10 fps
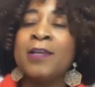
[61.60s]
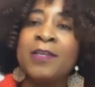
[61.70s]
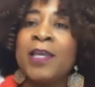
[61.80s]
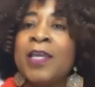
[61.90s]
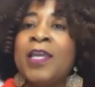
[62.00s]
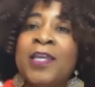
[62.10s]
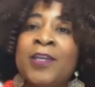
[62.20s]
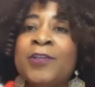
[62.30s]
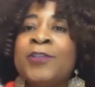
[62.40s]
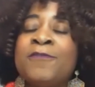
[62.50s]
it
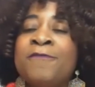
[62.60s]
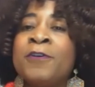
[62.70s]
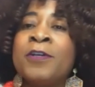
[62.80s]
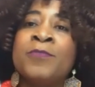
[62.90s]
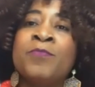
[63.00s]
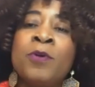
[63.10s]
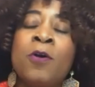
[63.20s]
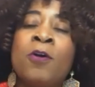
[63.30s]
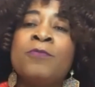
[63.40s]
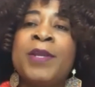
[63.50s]
used to focus
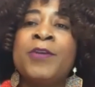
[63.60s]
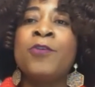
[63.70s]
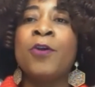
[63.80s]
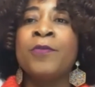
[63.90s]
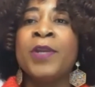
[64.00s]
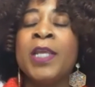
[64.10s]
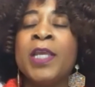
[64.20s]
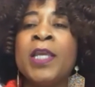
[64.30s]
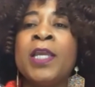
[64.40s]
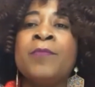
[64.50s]
on
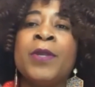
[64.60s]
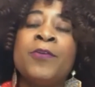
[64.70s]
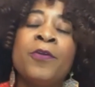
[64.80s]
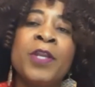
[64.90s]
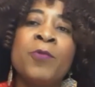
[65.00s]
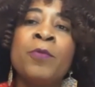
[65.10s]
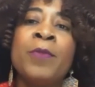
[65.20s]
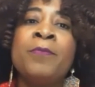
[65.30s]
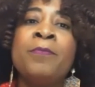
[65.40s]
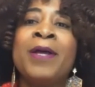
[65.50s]
minority
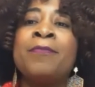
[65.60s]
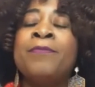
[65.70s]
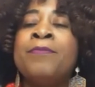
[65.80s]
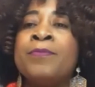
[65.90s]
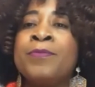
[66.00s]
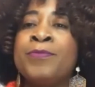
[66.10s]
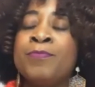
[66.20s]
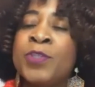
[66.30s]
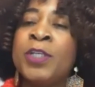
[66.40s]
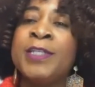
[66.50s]
women, but
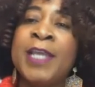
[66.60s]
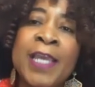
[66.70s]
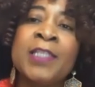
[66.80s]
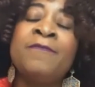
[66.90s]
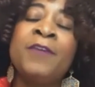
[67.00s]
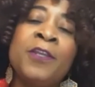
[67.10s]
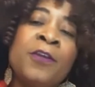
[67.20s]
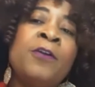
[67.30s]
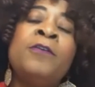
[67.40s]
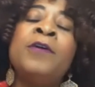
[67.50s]
today's
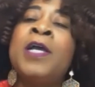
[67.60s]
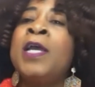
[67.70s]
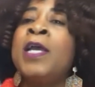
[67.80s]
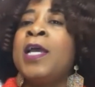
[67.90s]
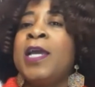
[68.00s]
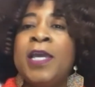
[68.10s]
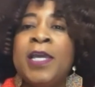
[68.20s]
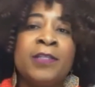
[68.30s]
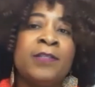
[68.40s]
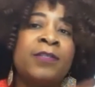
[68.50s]
video
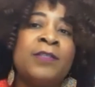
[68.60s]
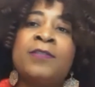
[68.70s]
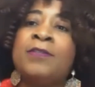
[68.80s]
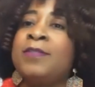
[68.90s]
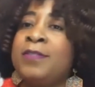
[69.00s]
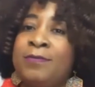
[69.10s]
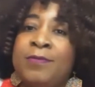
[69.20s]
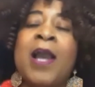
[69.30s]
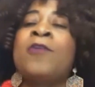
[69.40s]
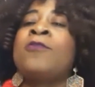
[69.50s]
is
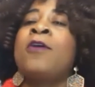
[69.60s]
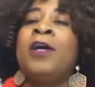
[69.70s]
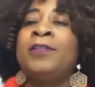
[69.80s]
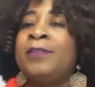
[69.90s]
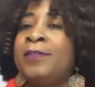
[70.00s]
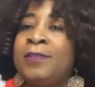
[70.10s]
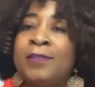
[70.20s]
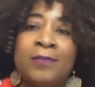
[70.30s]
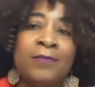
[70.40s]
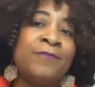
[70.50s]

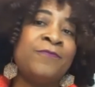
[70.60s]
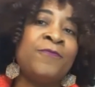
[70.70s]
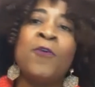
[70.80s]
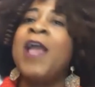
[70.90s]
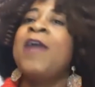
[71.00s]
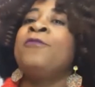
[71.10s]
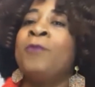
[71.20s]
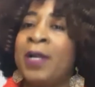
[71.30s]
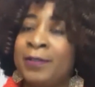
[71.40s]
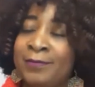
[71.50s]
across for
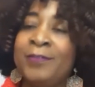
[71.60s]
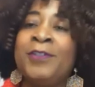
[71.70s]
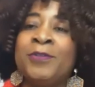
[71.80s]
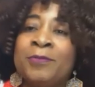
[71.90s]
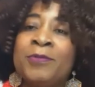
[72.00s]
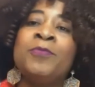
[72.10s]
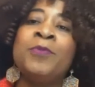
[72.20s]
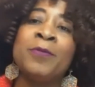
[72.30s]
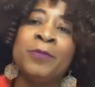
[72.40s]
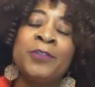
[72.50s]
everyone to be
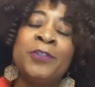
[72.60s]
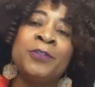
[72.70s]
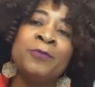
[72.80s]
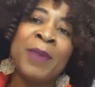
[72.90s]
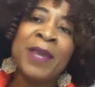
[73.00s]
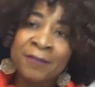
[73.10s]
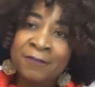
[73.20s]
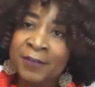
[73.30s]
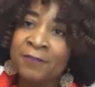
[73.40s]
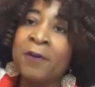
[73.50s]
able to
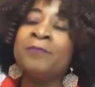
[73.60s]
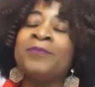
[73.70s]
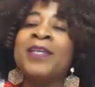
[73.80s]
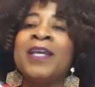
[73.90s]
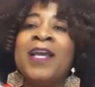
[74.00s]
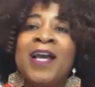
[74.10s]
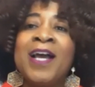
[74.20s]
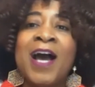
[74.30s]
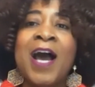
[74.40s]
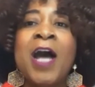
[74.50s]
benefit from.
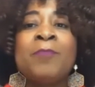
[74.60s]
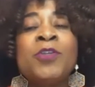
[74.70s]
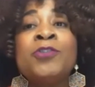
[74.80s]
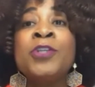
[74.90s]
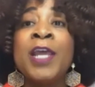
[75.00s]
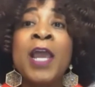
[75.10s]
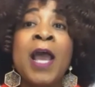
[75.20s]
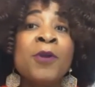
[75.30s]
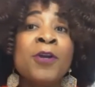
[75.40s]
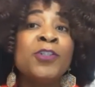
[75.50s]
So today
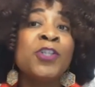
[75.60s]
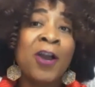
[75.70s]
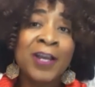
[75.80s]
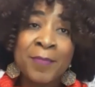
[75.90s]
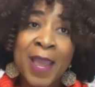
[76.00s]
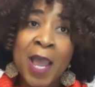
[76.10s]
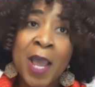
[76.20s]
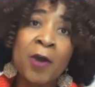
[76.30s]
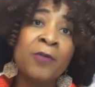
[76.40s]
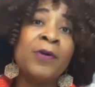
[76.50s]
I'm going to talk about